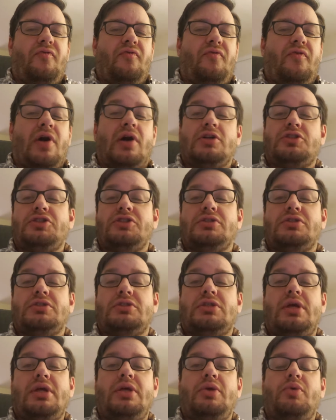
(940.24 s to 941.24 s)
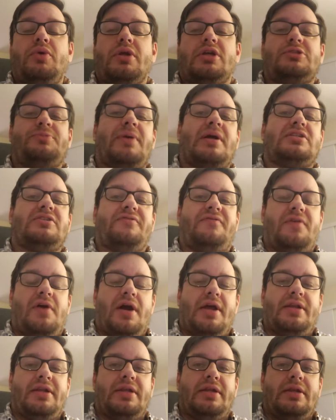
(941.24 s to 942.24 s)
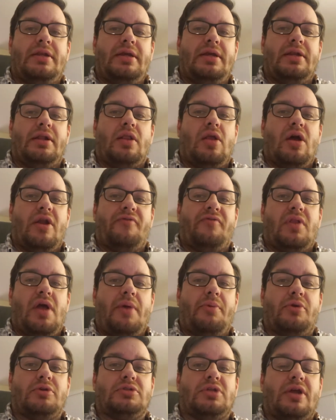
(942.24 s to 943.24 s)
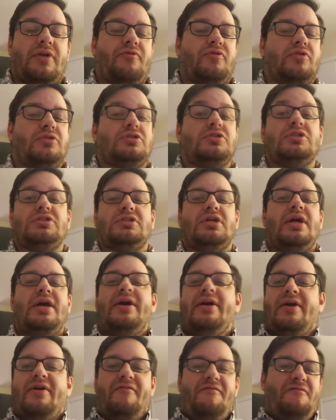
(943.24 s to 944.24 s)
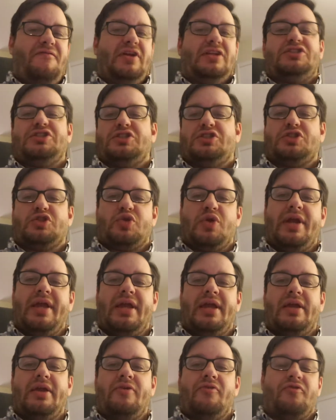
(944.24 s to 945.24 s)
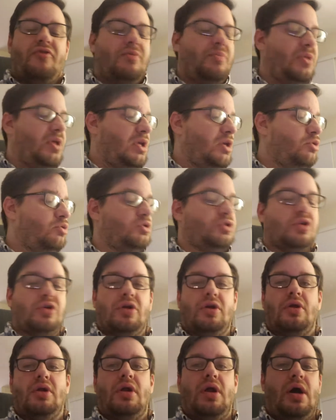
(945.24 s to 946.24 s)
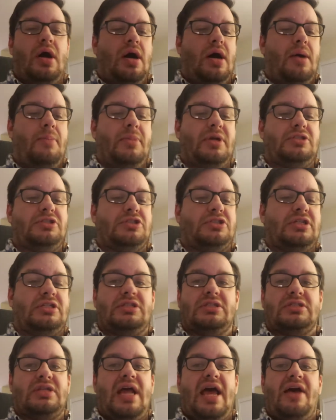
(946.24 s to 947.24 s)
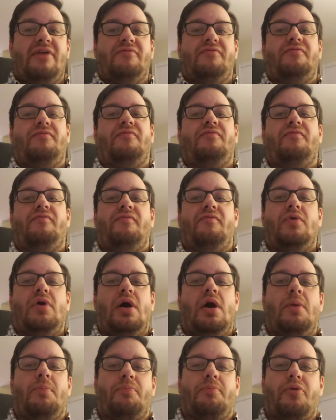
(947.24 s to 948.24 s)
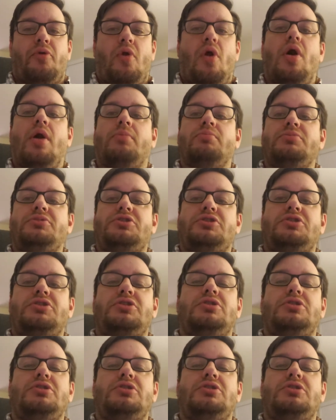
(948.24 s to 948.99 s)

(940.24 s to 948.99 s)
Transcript: functions that you would expect to find in a lot of libraries, like, for instance, fetch a string from the user. It doesn't have a prompt.